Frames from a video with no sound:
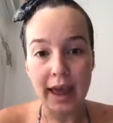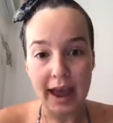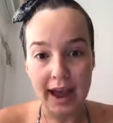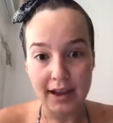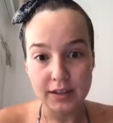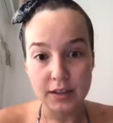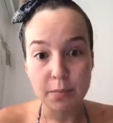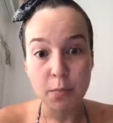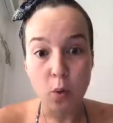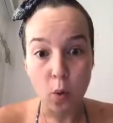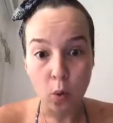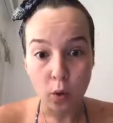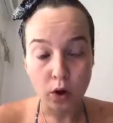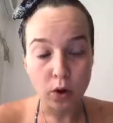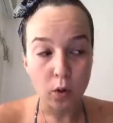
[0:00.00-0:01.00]
ask
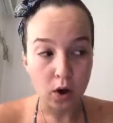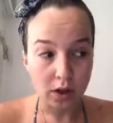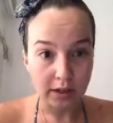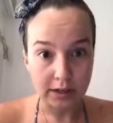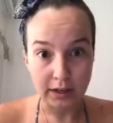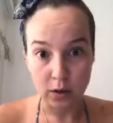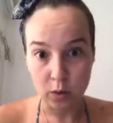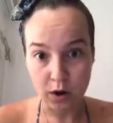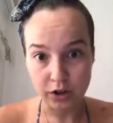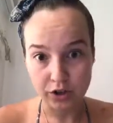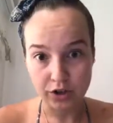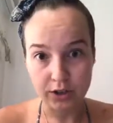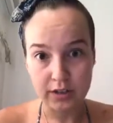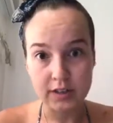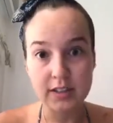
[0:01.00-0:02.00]
poor quality
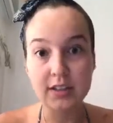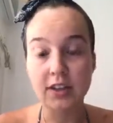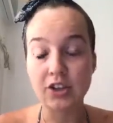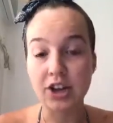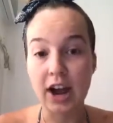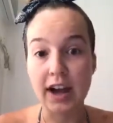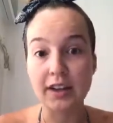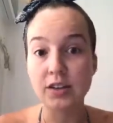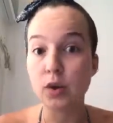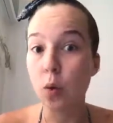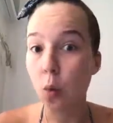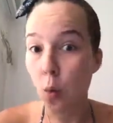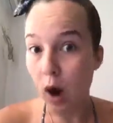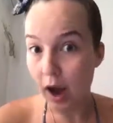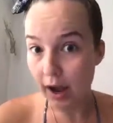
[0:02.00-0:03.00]
questions, such as
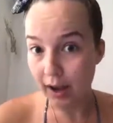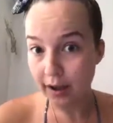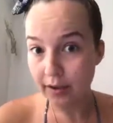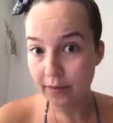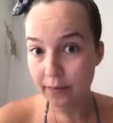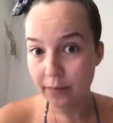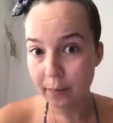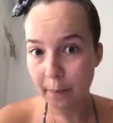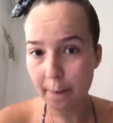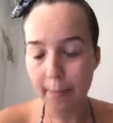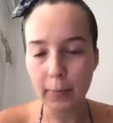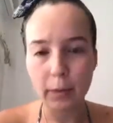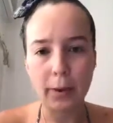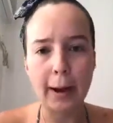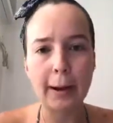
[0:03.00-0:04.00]
why,
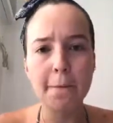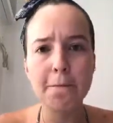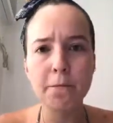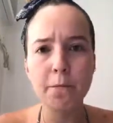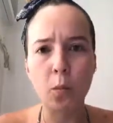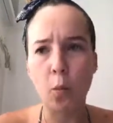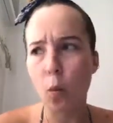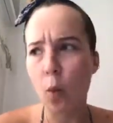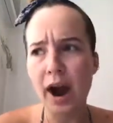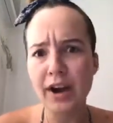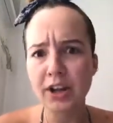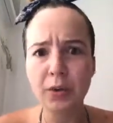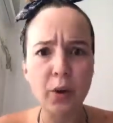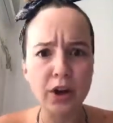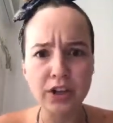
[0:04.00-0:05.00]
right? Why
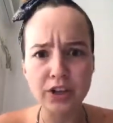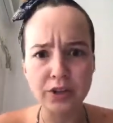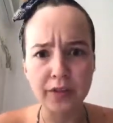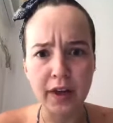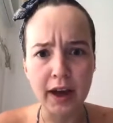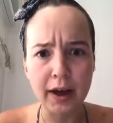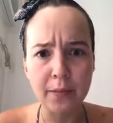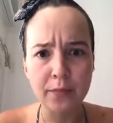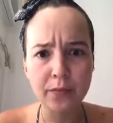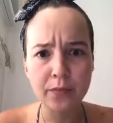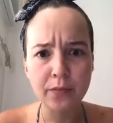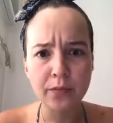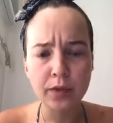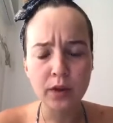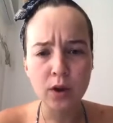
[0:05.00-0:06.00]
do you want to do that?
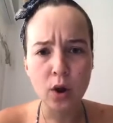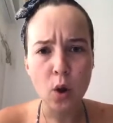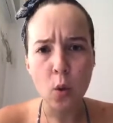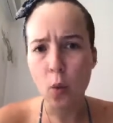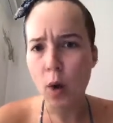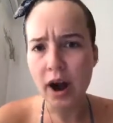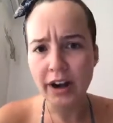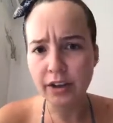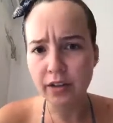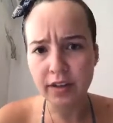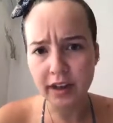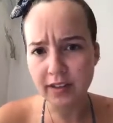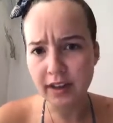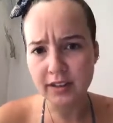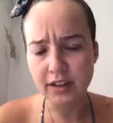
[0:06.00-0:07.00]
Why do you
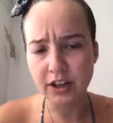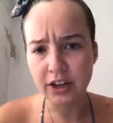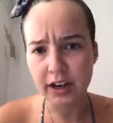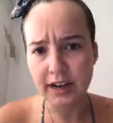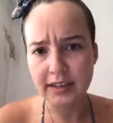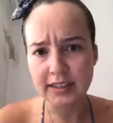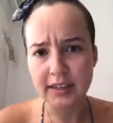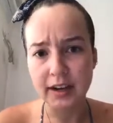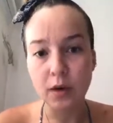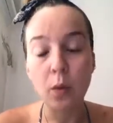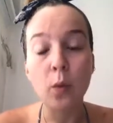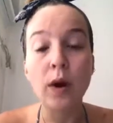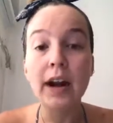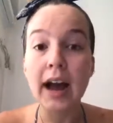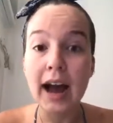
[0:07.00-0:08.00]
think that's a good idea?
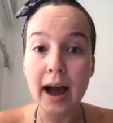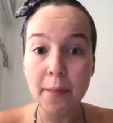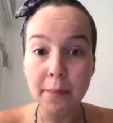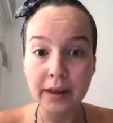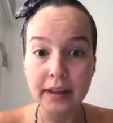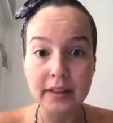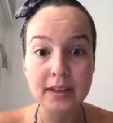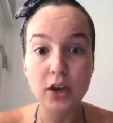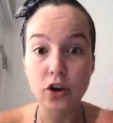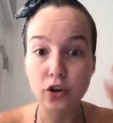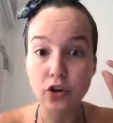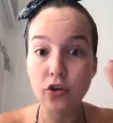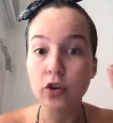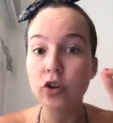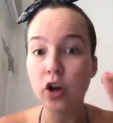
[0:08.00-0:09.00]
What happens
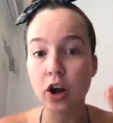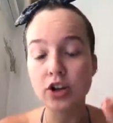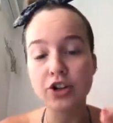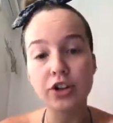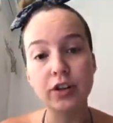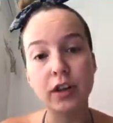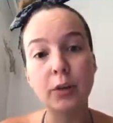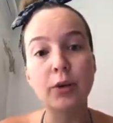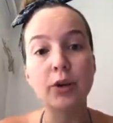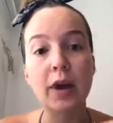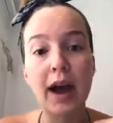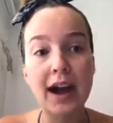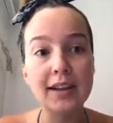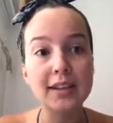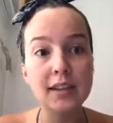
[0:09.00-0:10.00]
neurologically when you
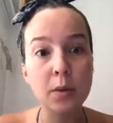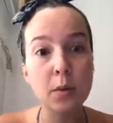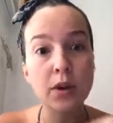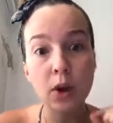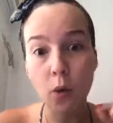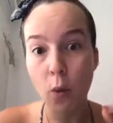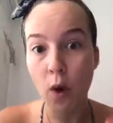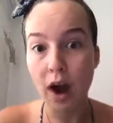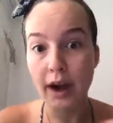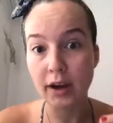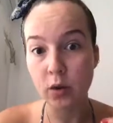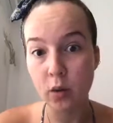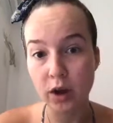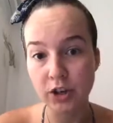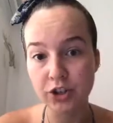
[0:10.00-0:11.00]
ask someone a why
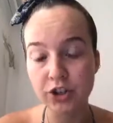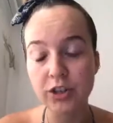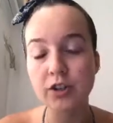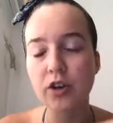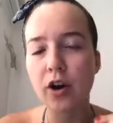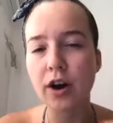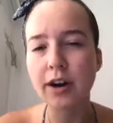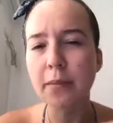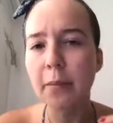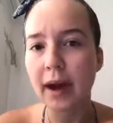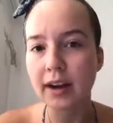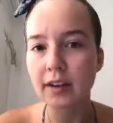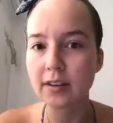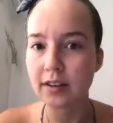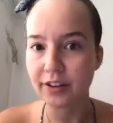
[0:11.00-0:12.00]
question is
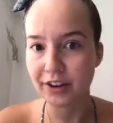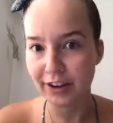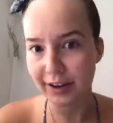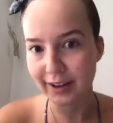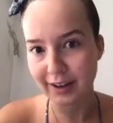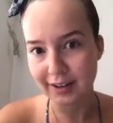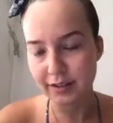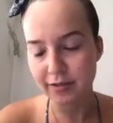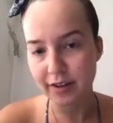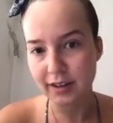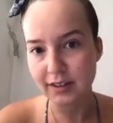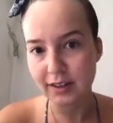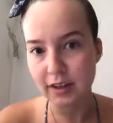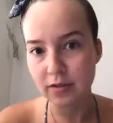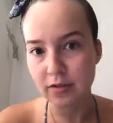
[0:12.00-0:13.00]
automatically they're going to get
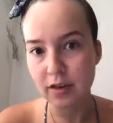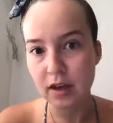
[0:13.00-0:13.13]
defensive